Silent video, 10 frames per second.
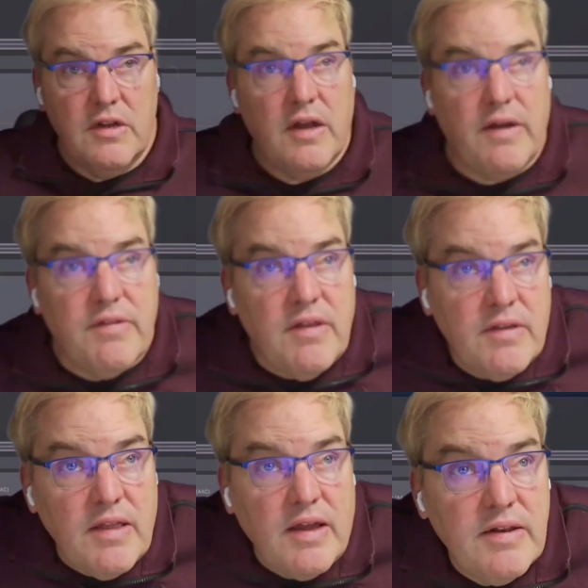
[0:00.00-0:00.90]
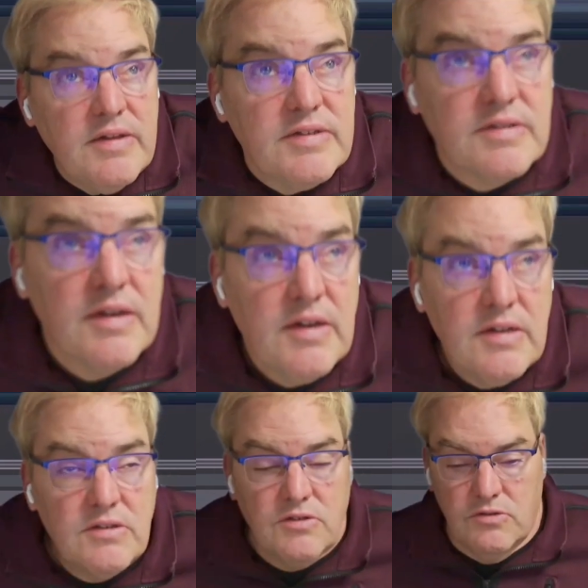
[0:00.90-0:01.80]
I think that is
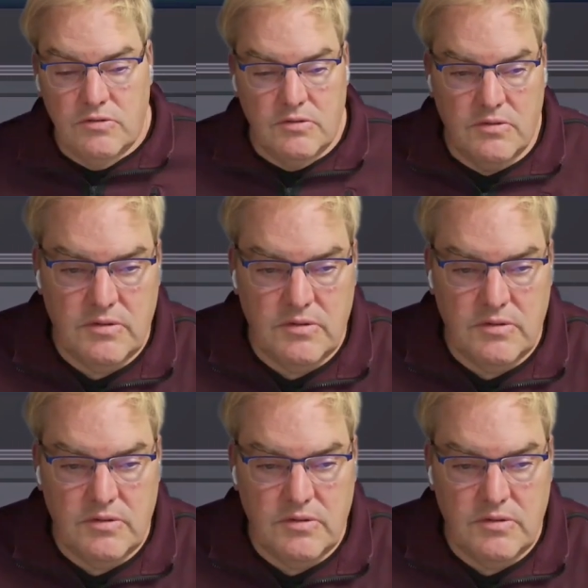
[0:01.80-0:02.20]
to